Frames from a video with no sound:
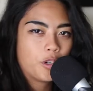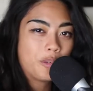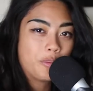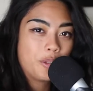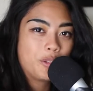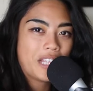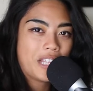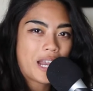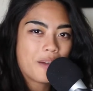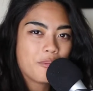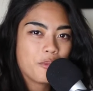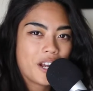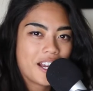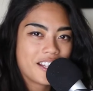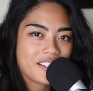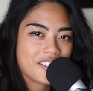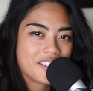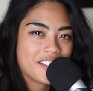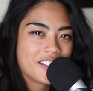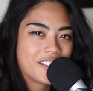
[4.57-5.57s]
What up, you lab
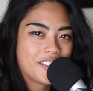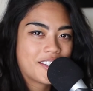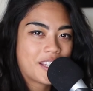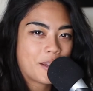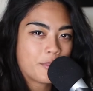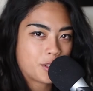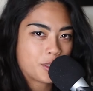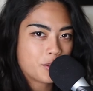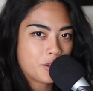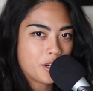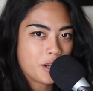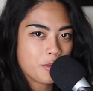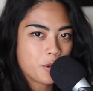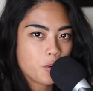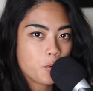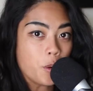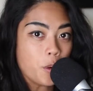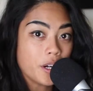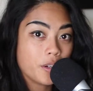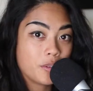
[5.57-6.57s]
rats? This is episode number
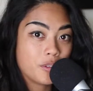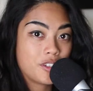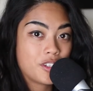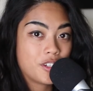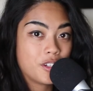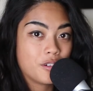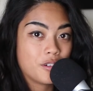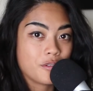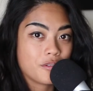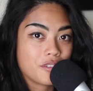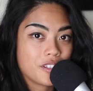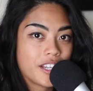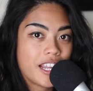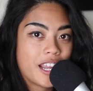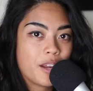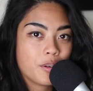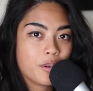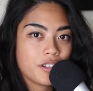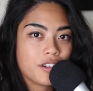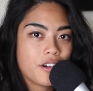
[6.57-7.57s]
102.
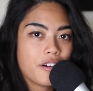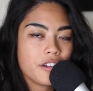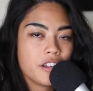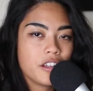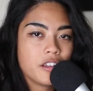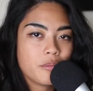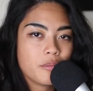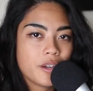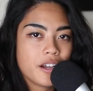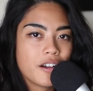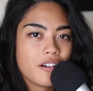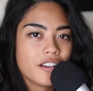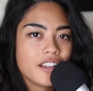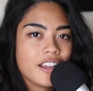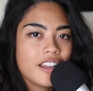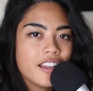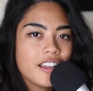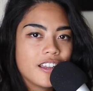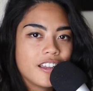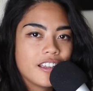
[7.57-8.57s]
Today we're talking about
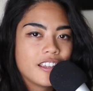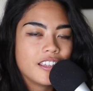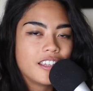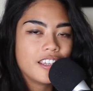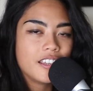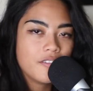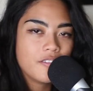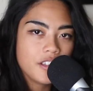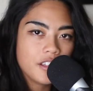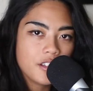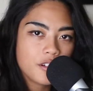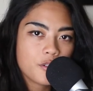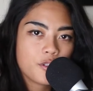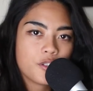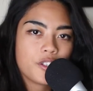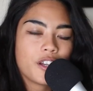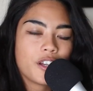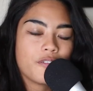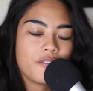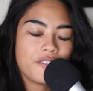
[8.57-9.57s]
giving
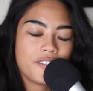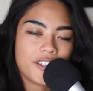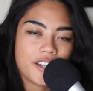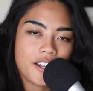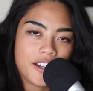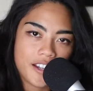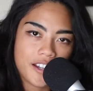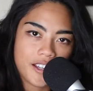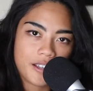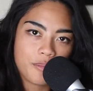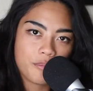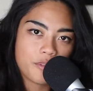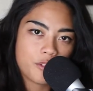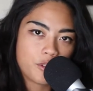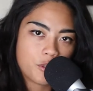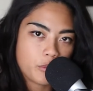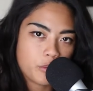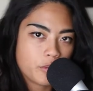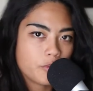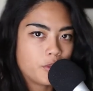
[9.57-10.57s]
yourself time
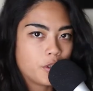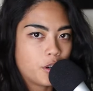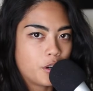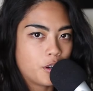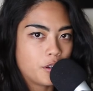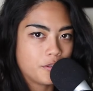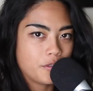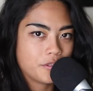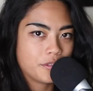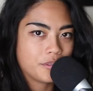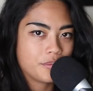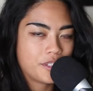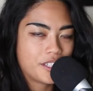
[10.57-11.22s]
to evolve.